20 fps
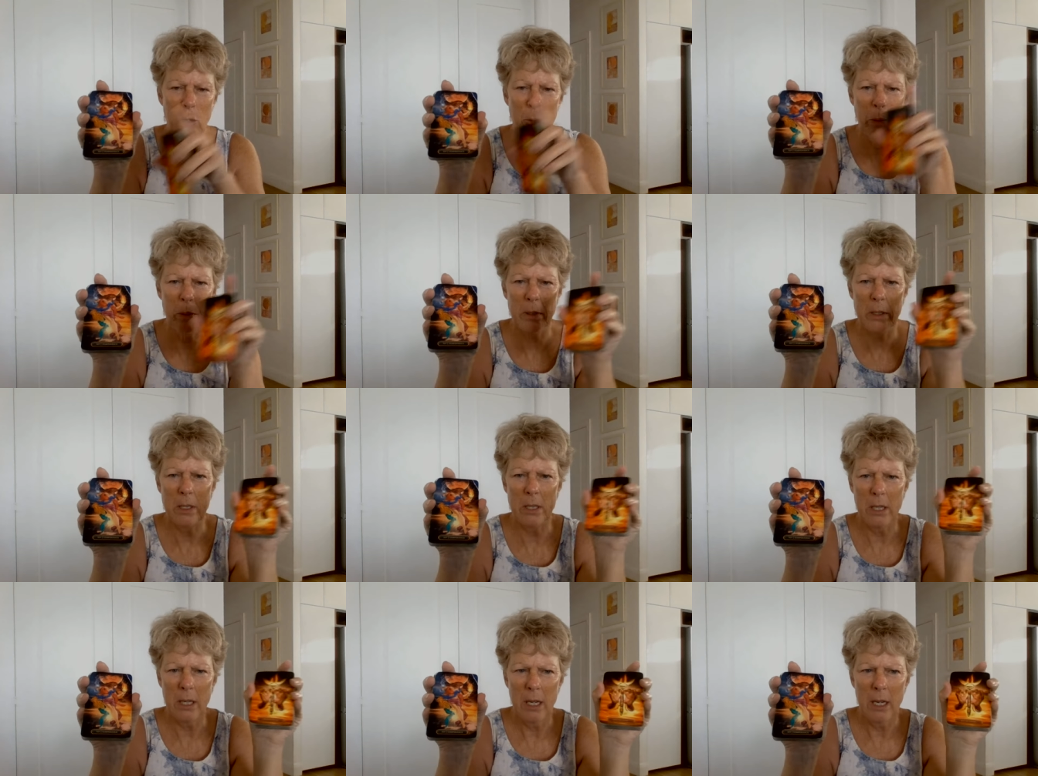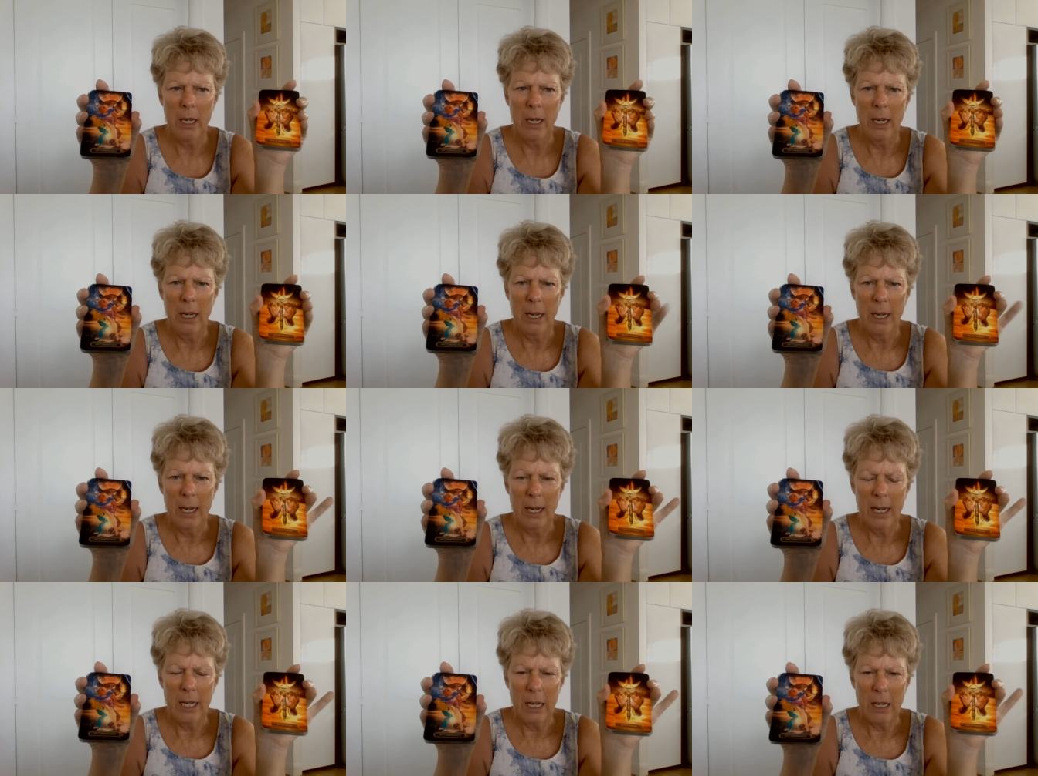forward
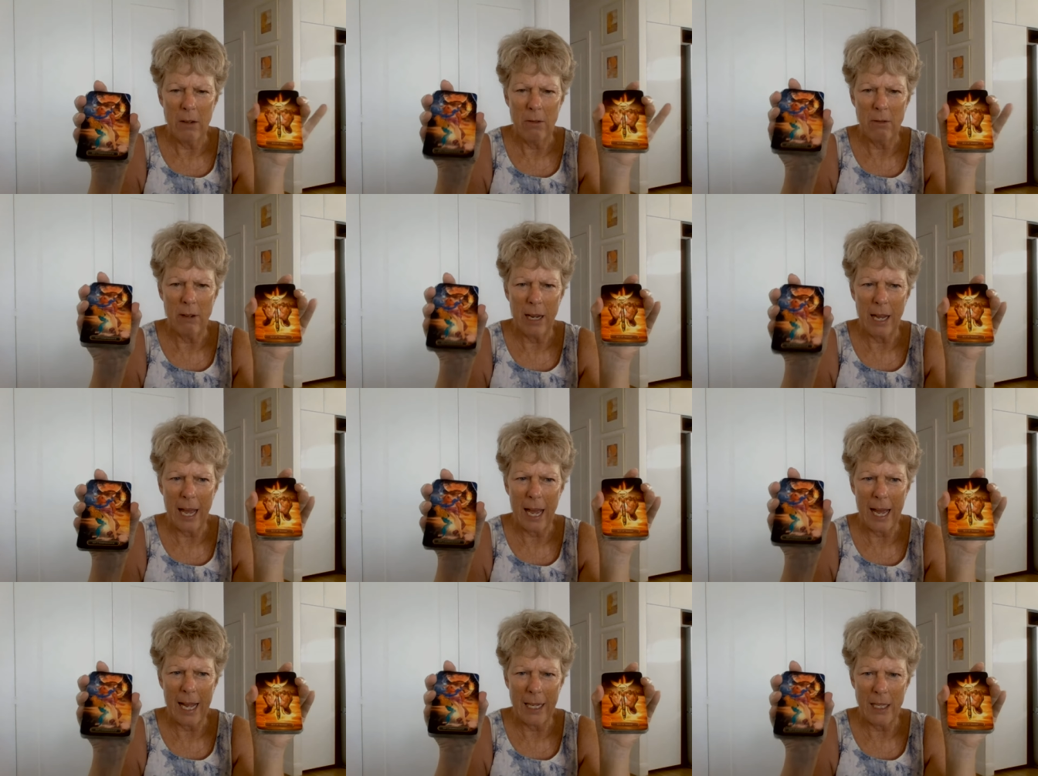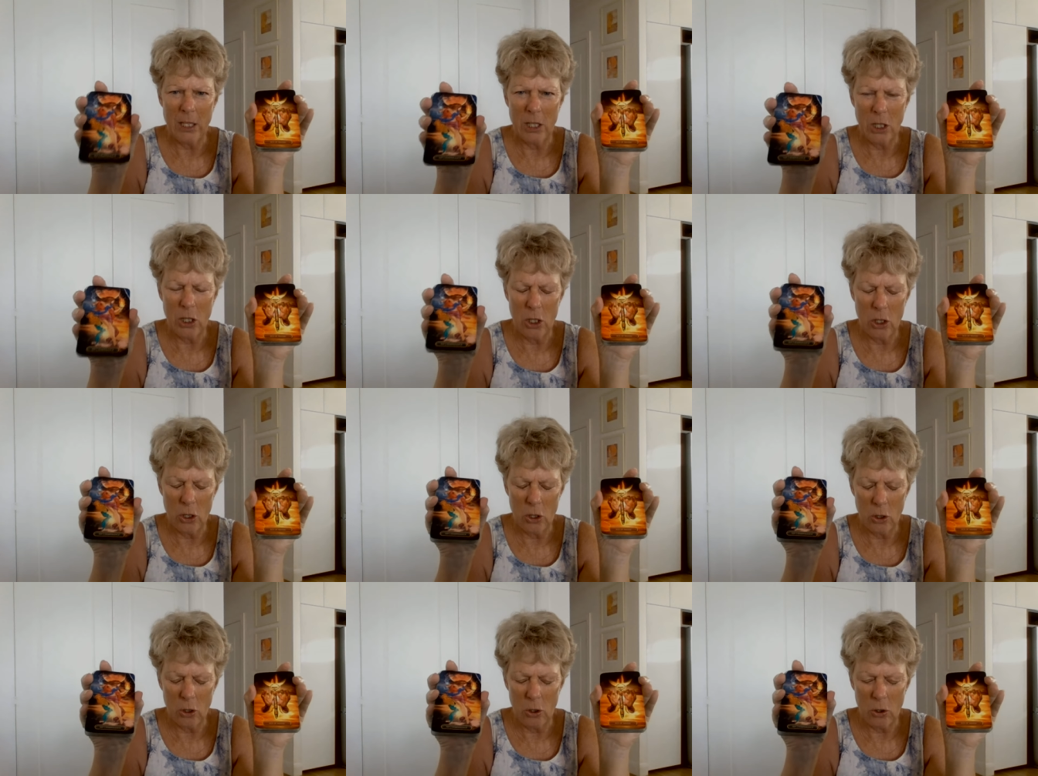in regards
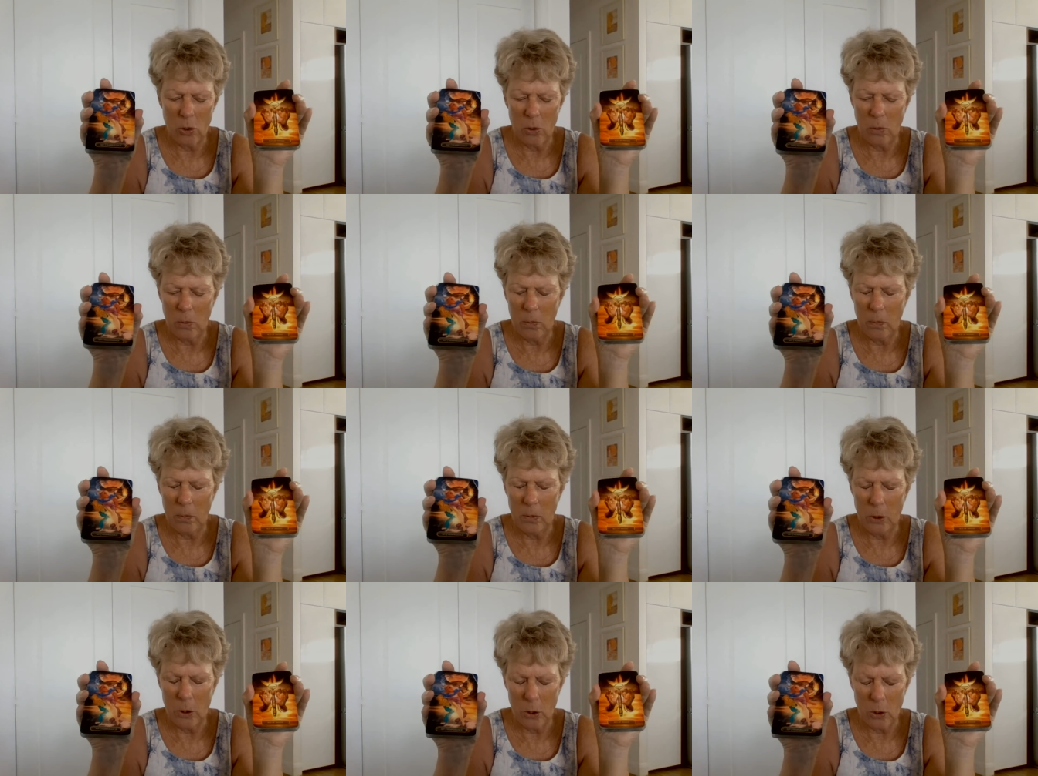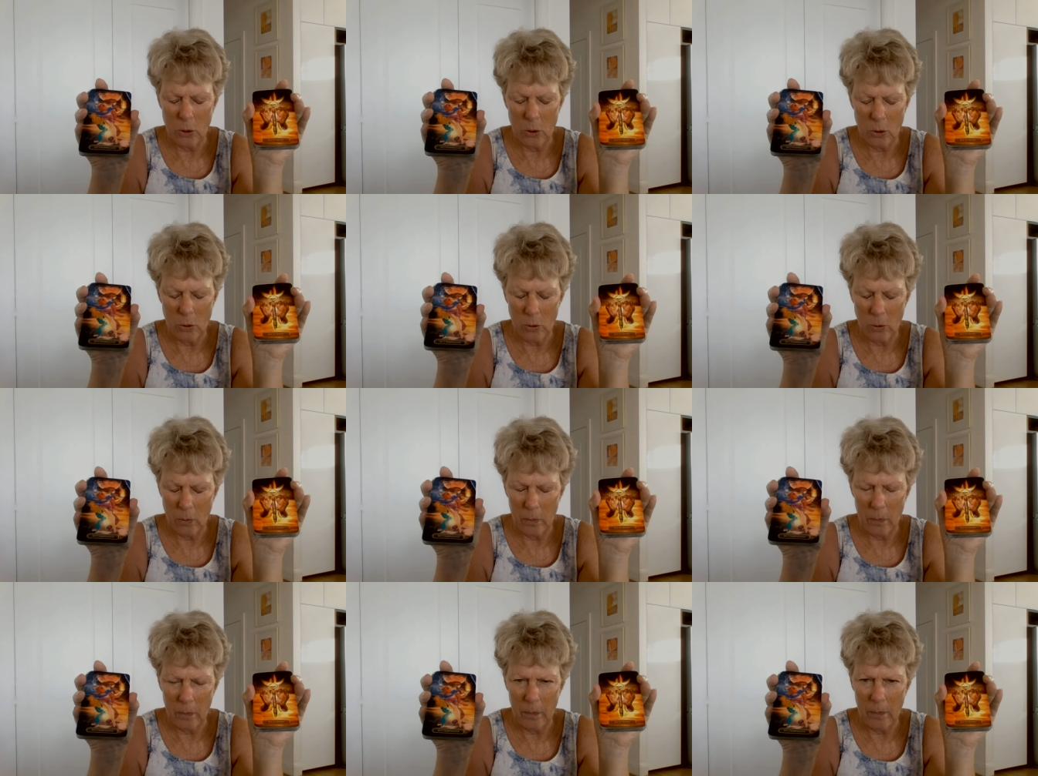to
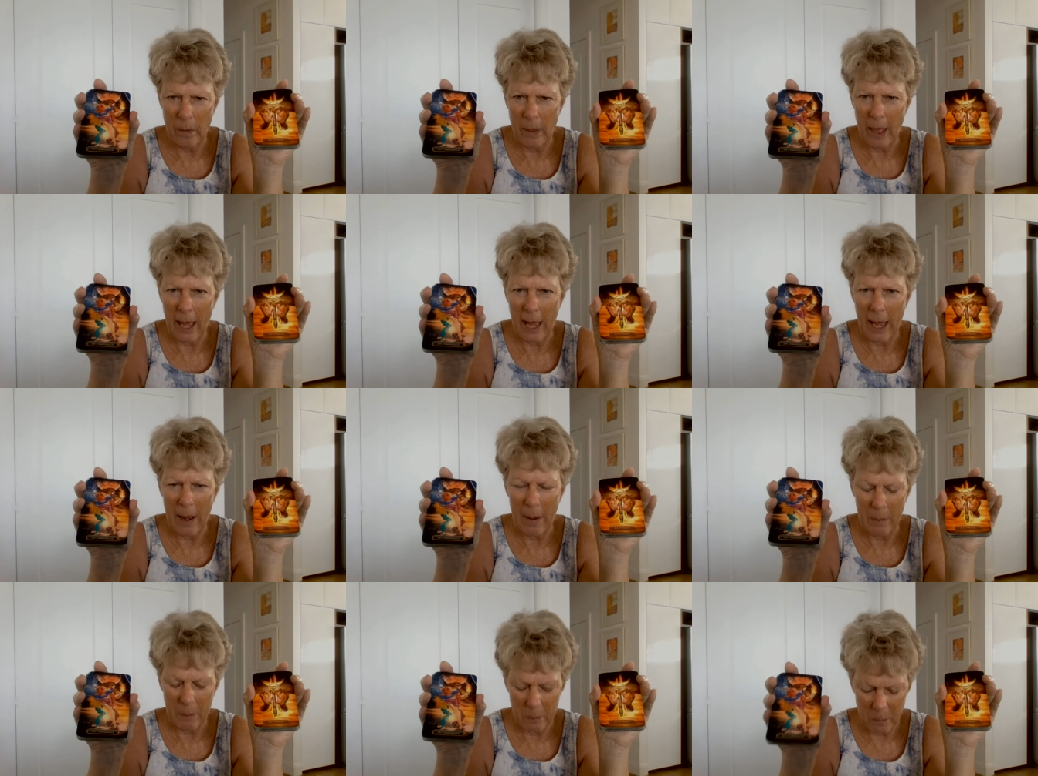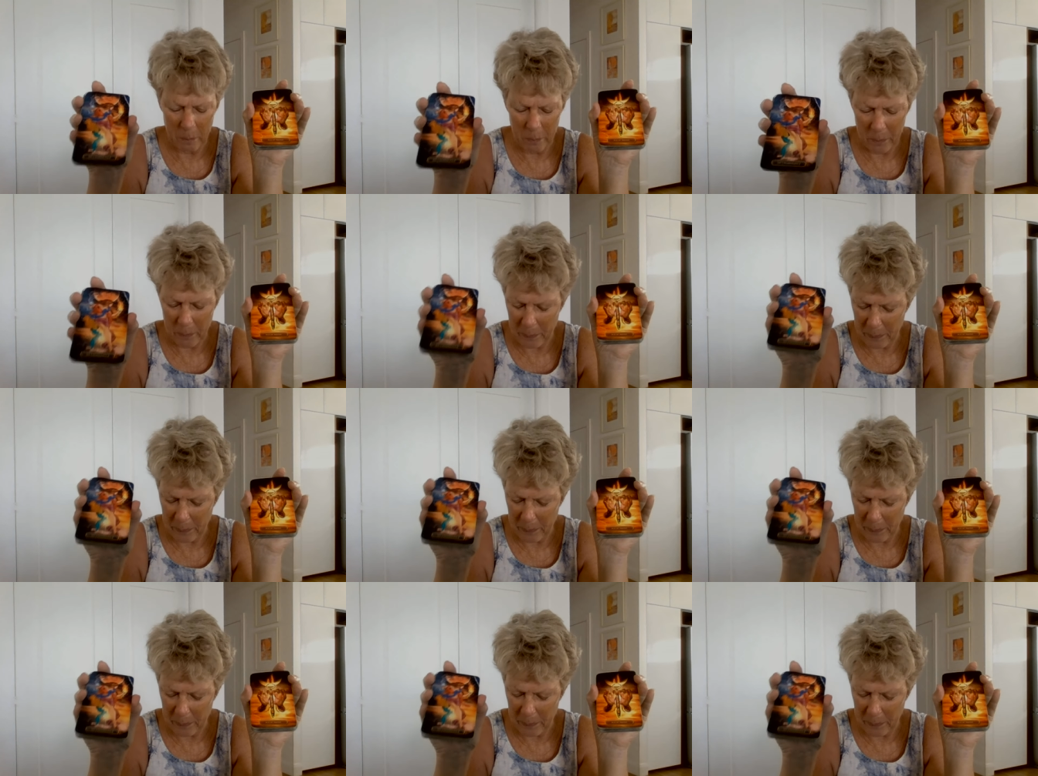to um,